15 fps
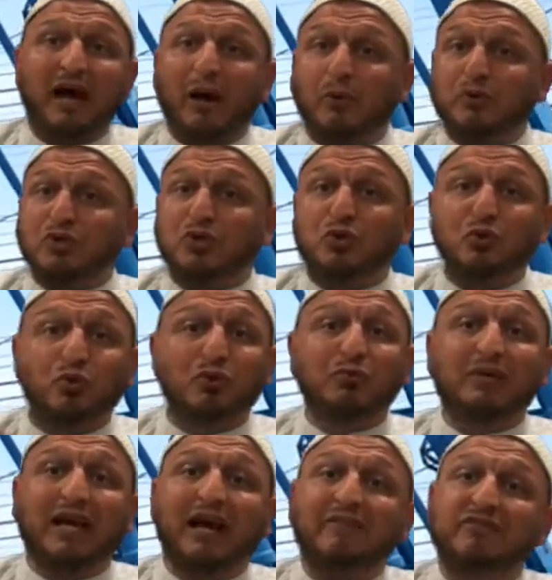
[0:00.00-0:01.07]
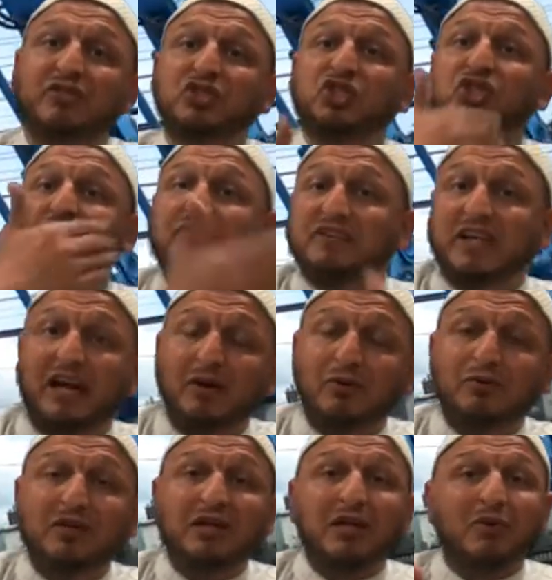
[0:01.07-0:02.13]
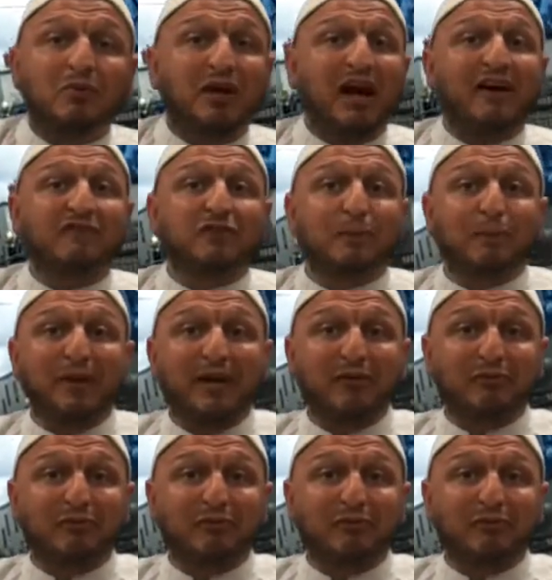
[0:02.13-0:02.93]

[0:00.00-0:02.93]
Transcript: Our school, we have to shift out, we have to pay